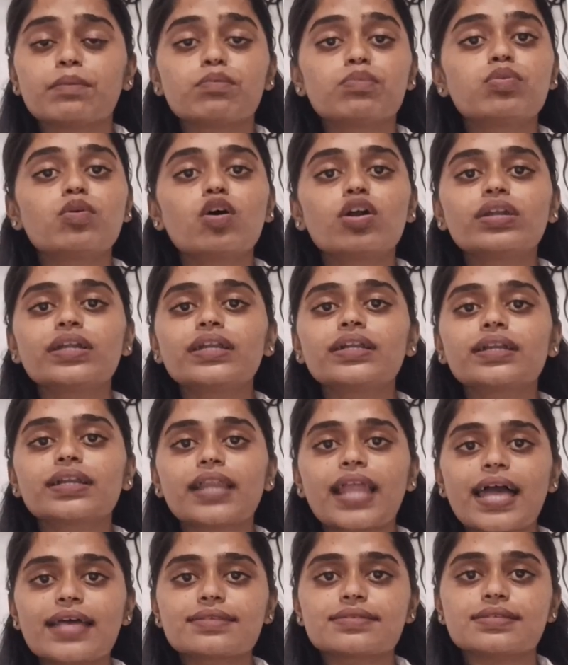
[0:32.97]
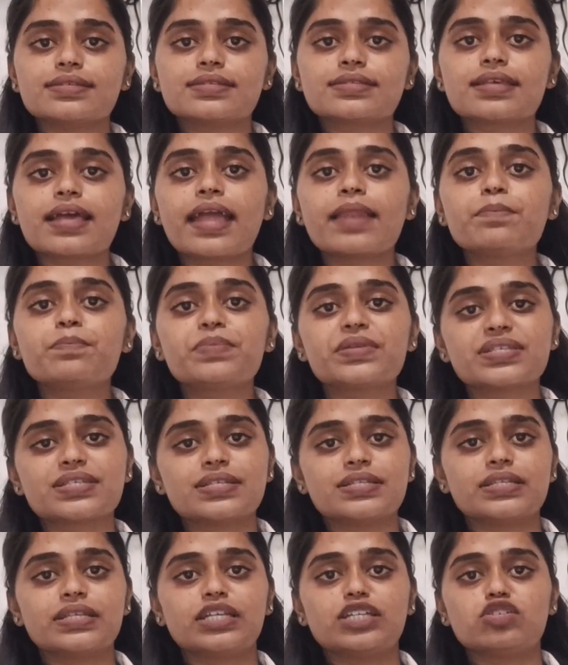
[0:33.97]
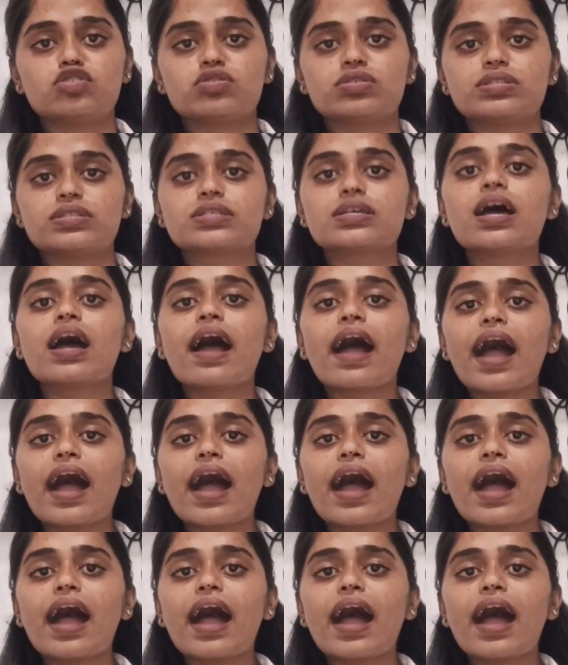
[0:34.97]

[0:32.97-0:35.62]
important classes and presentations.